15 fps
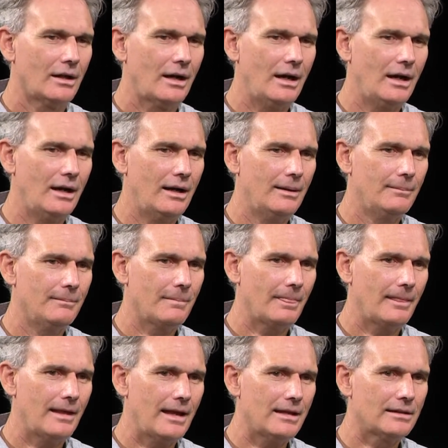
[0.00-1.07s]

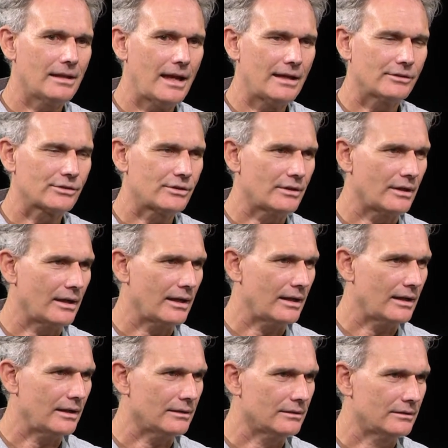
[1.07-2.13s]
And last year I
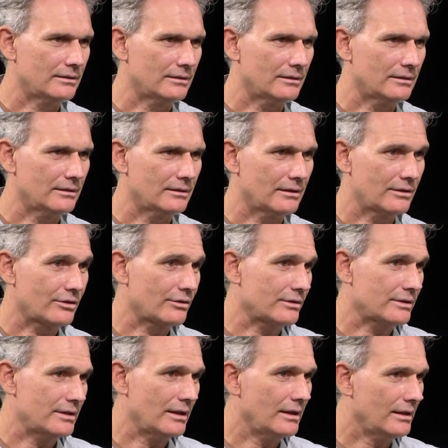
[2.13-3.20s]
had
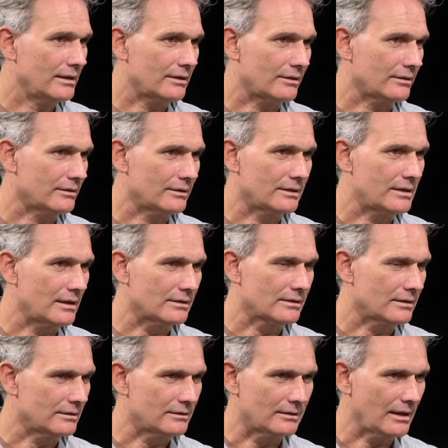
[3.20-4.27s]
13 or a
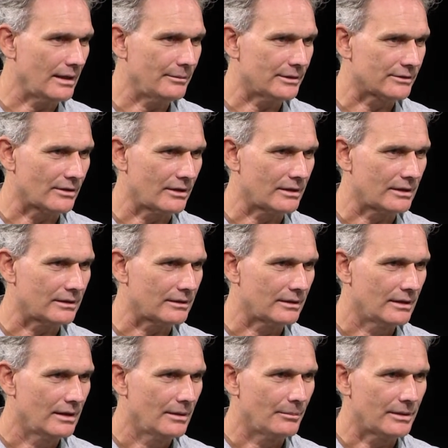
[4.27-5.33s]
dozen lemons on it.
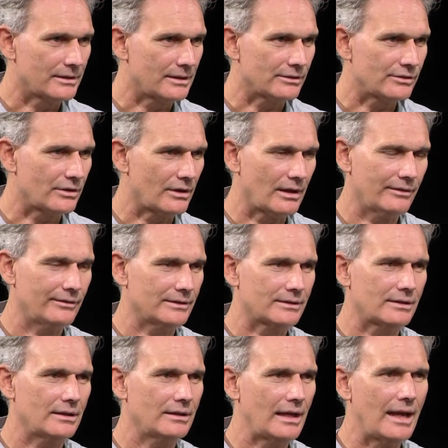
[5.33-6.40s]
But this year I haven't
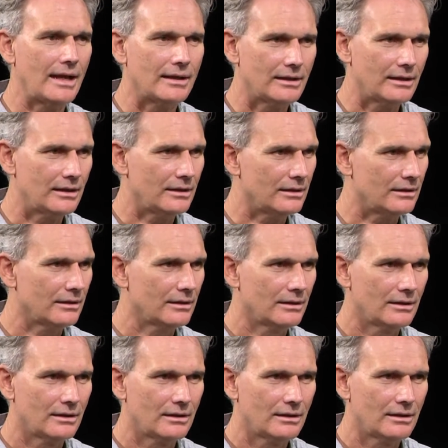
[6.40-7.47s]
seen any
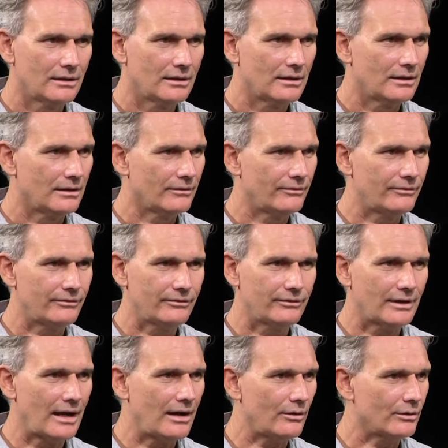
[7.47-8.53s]

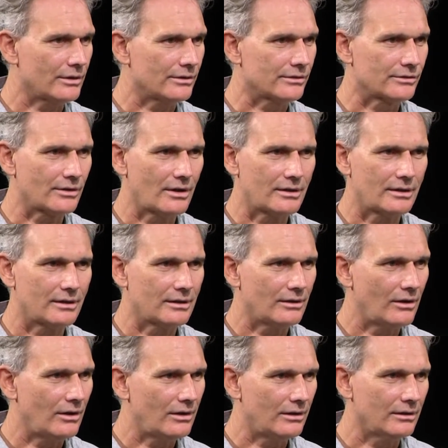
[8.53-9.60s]
flowers on it at
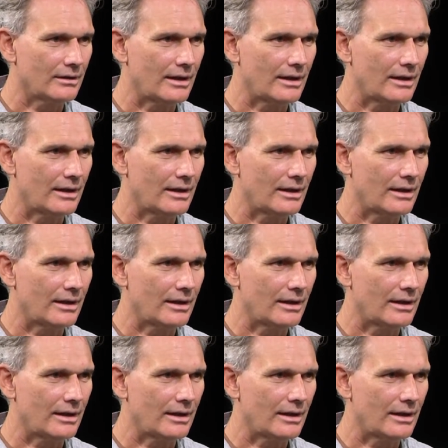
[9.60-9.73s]
all.